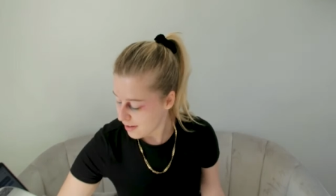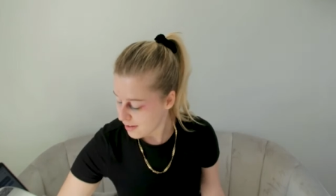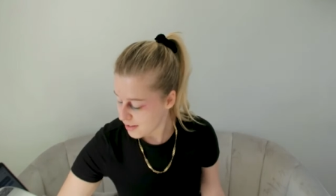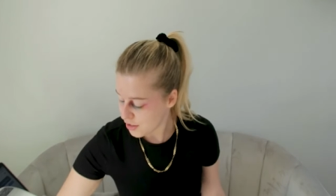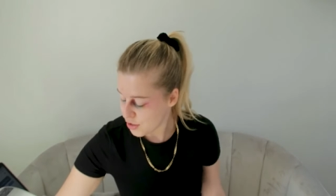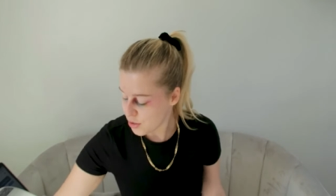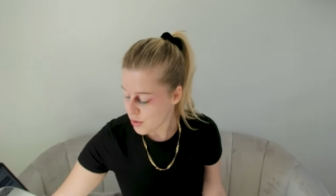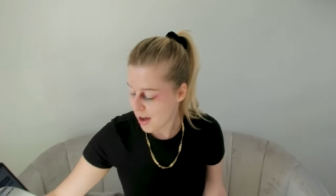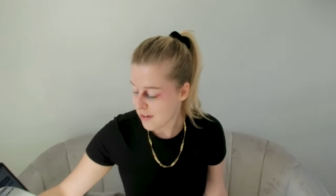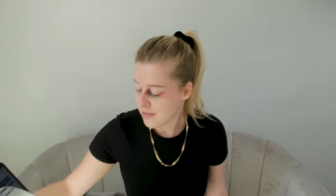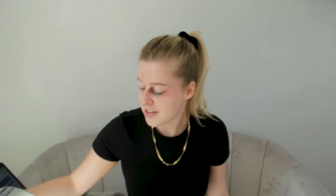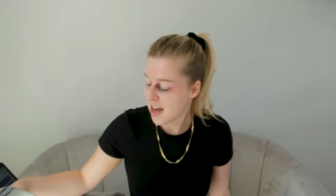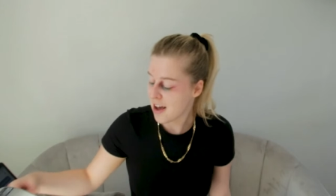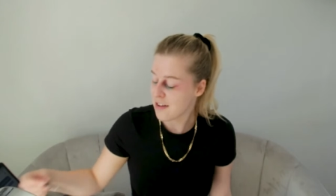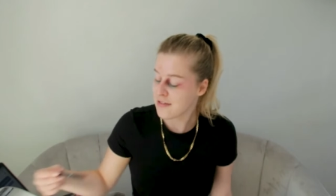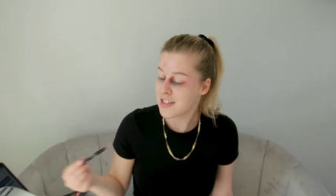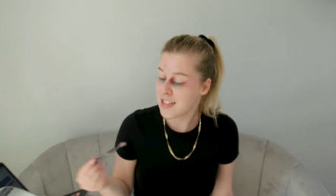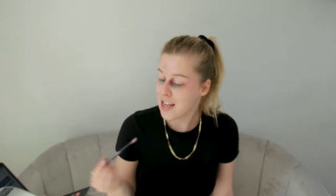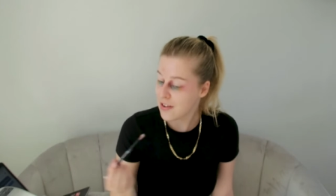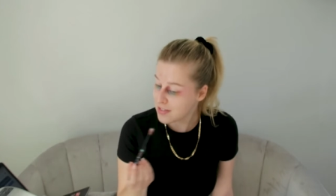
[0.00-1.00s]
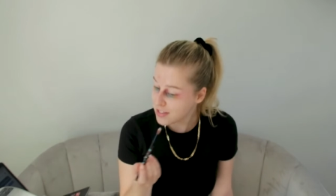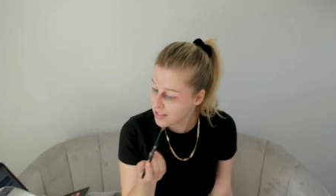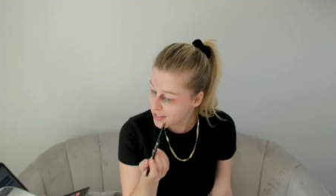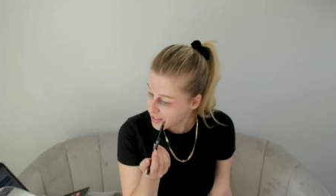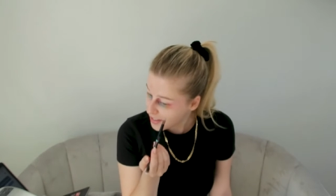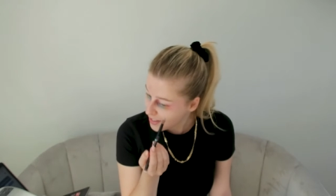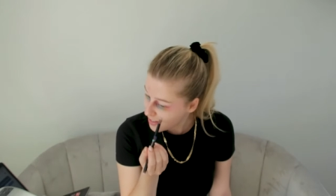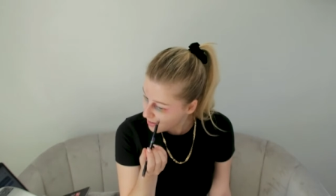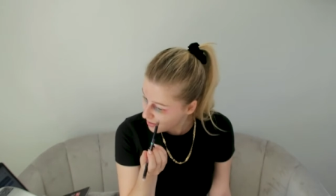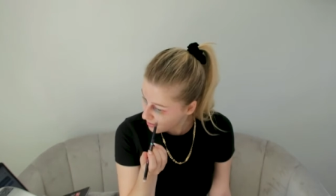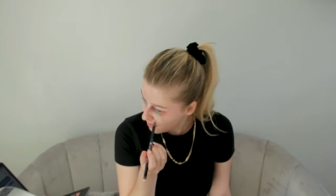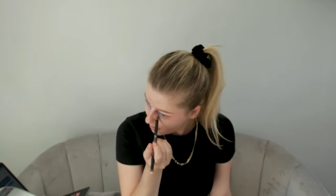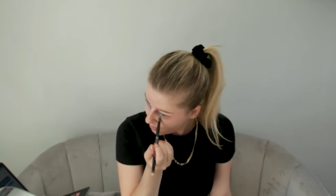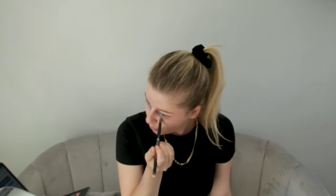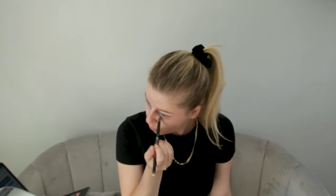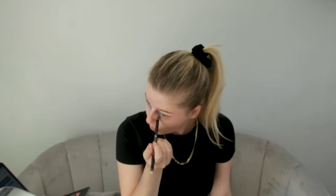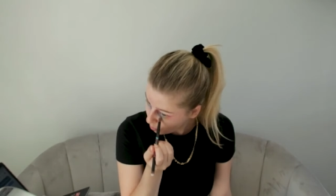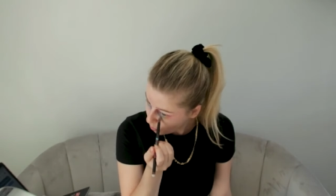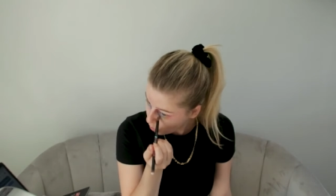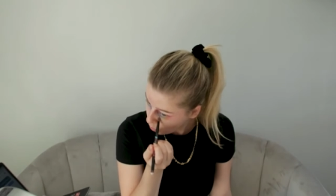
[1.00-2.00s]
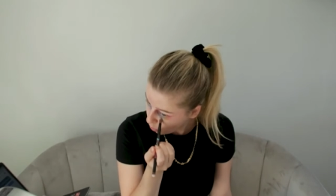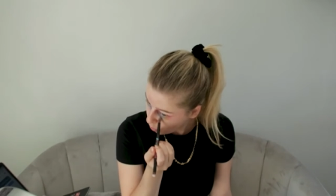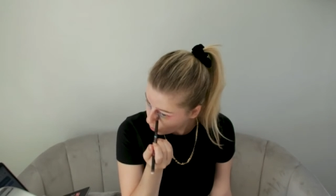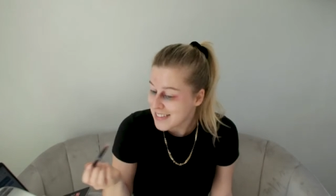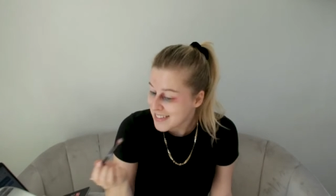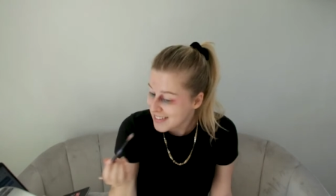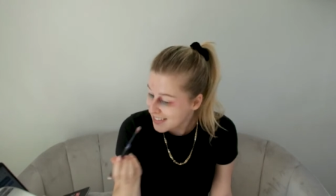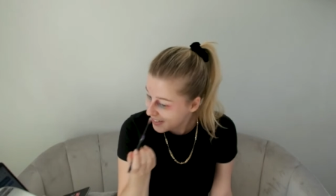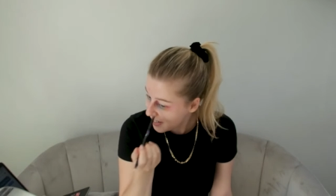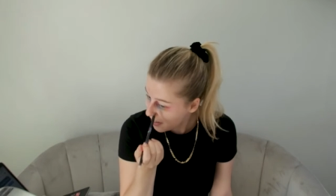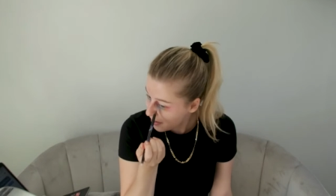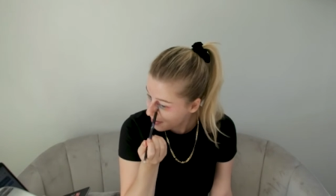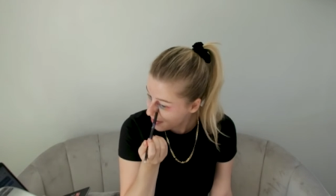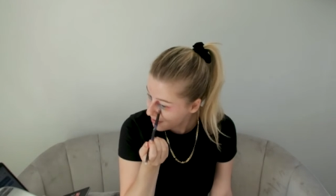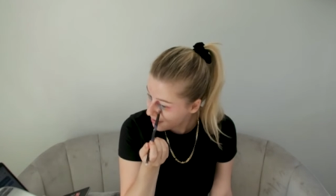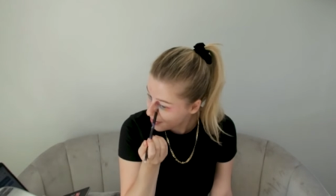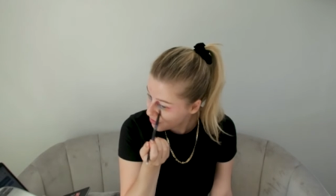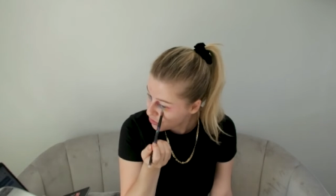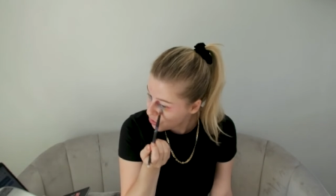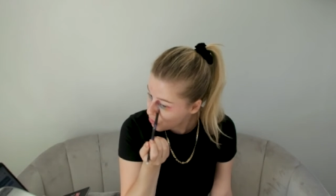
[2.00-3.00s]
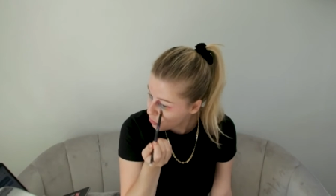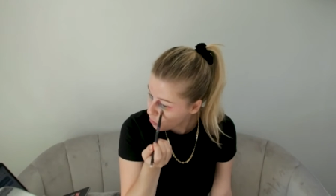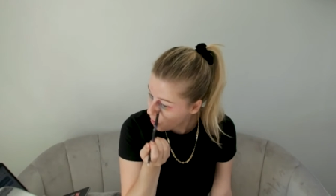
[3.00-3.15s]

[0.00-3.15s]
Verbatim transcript: you have to have 70 or more to get a, a